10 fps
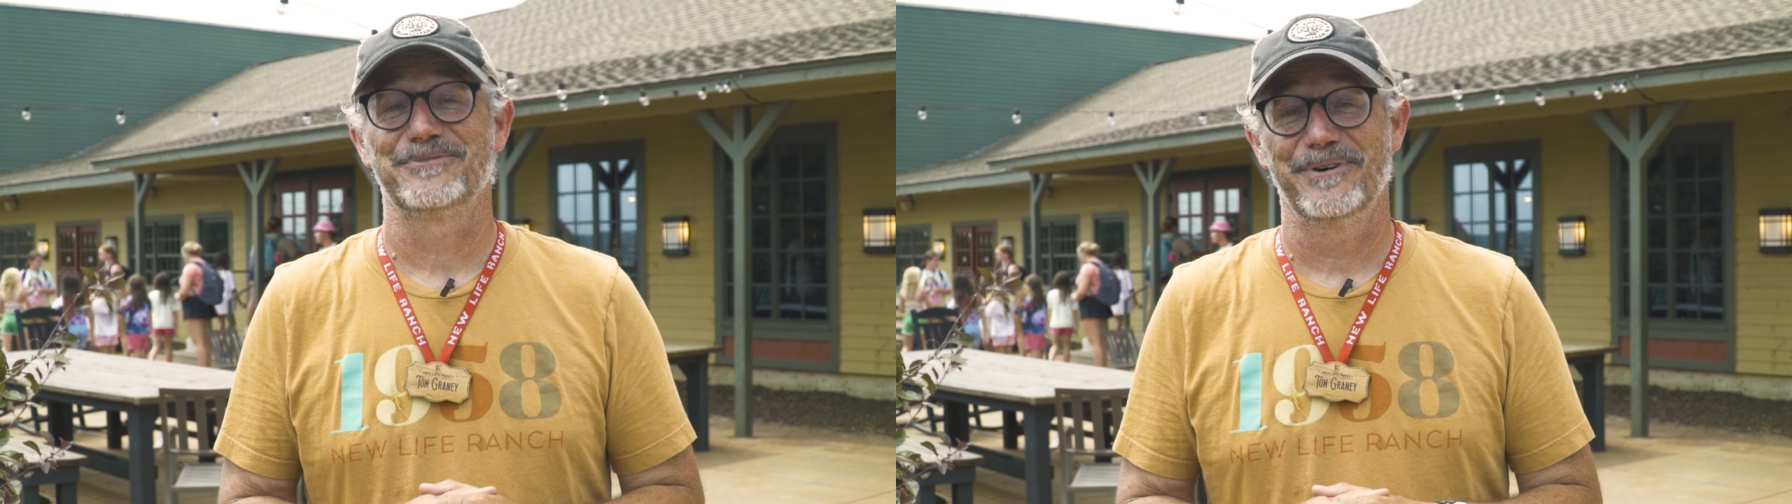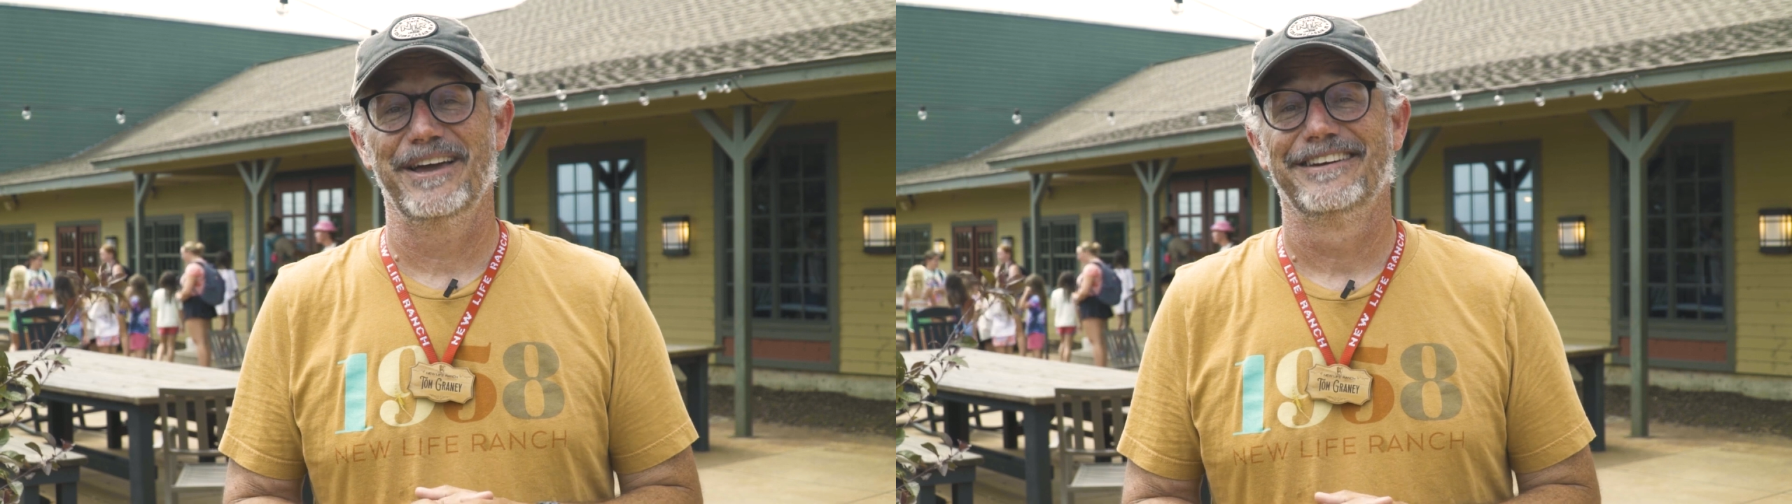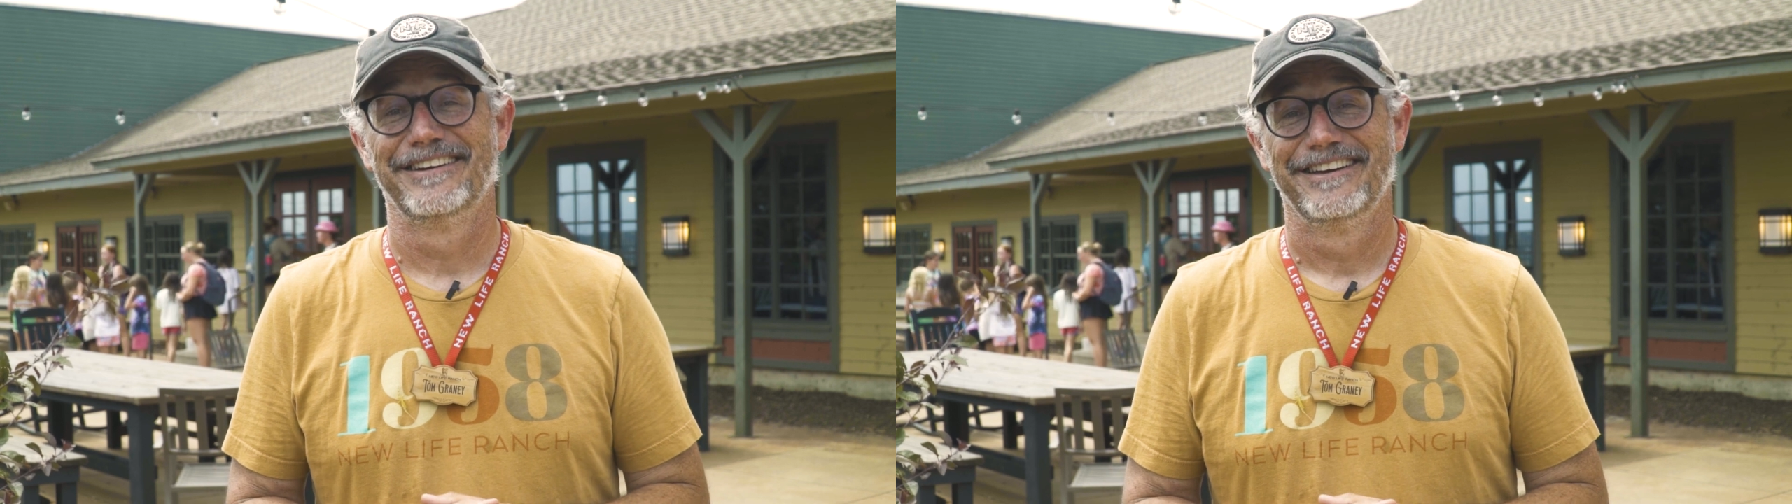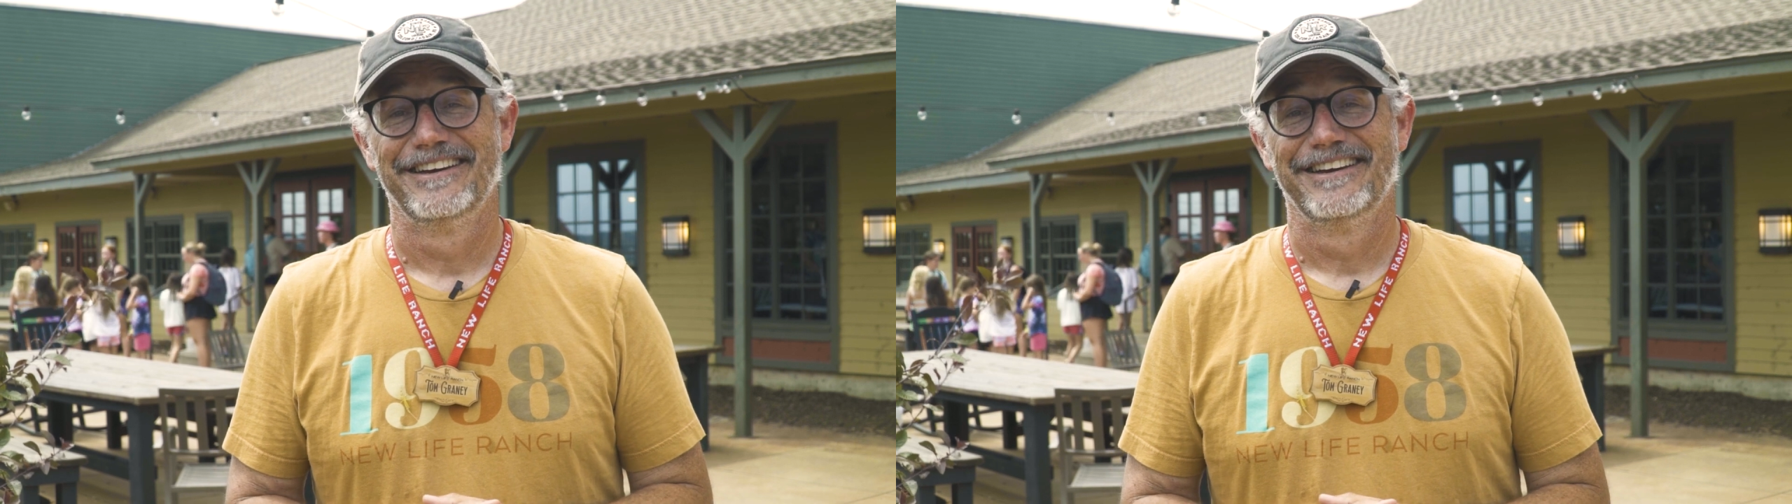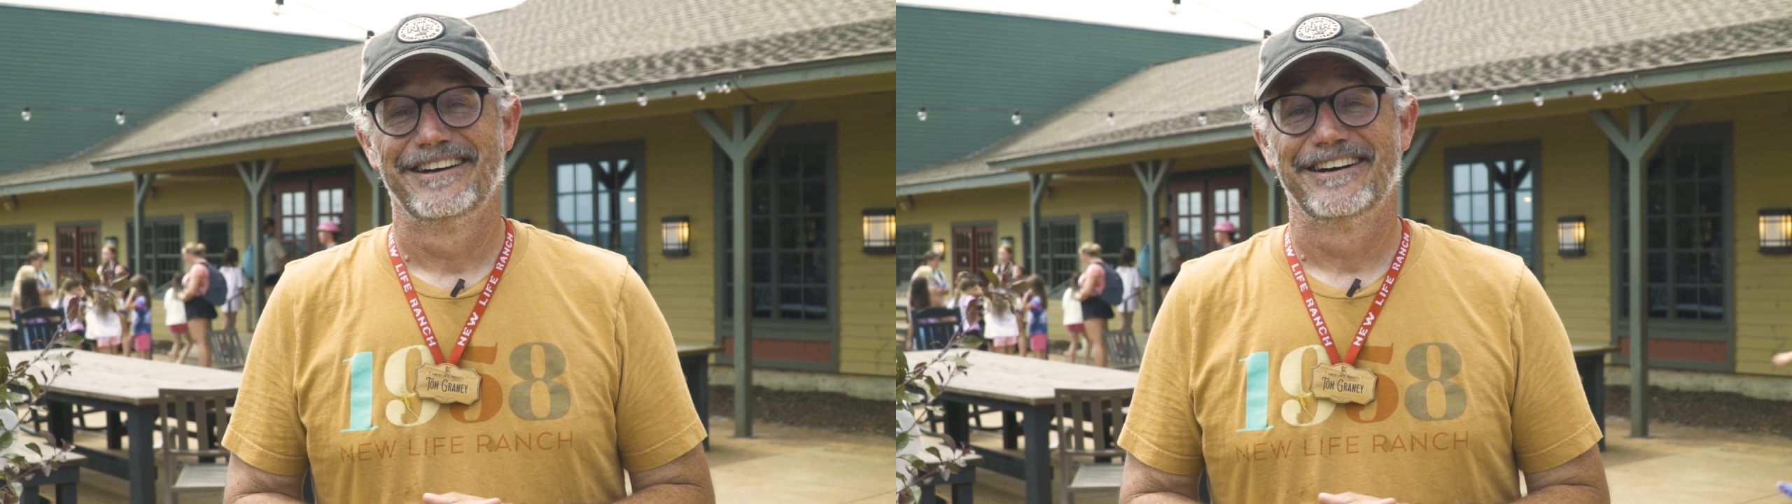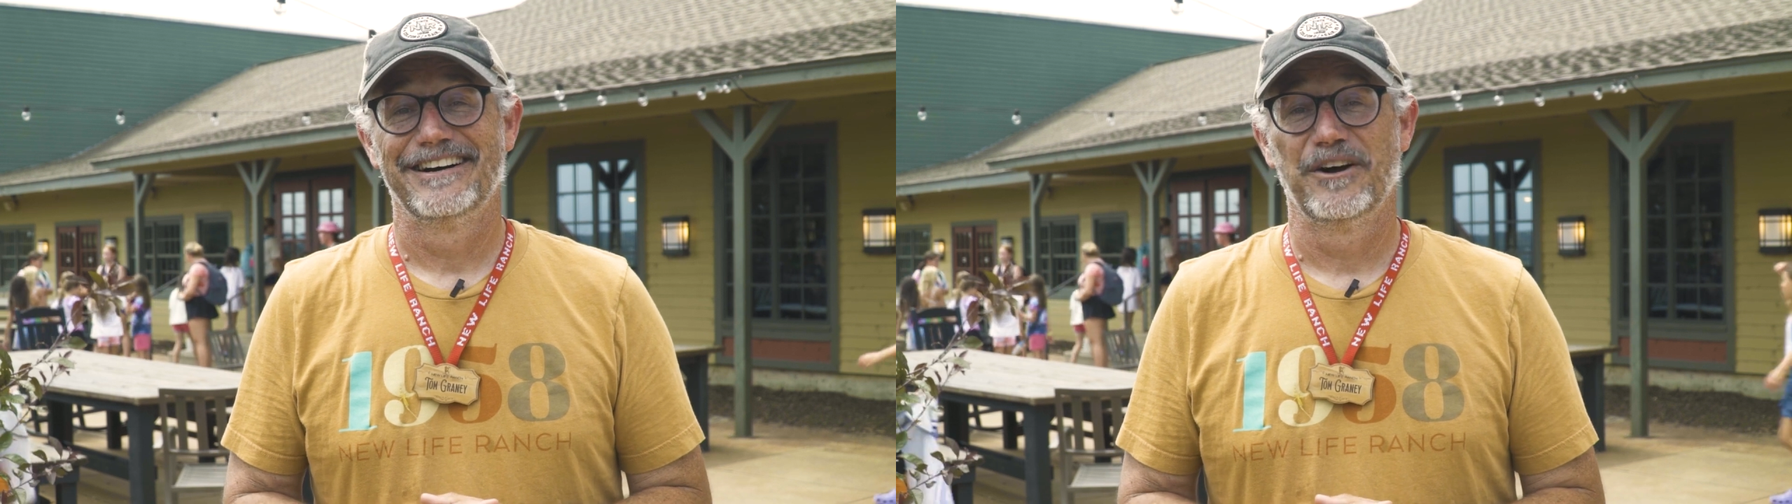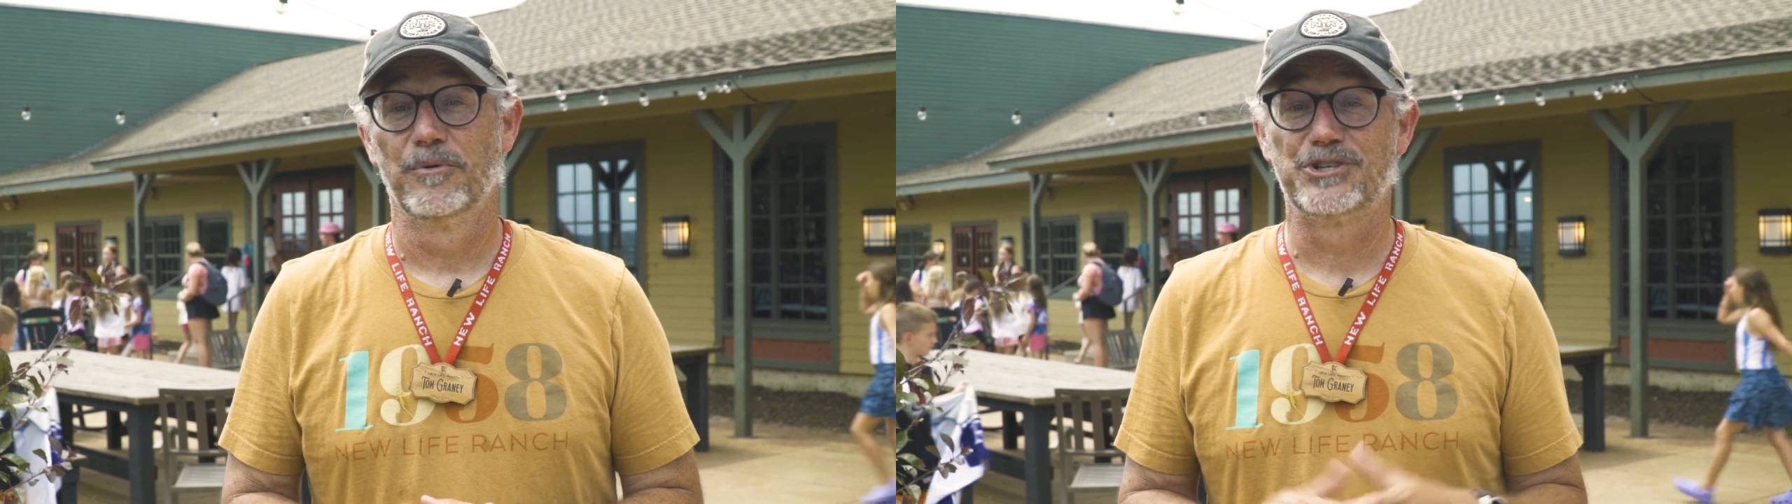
away.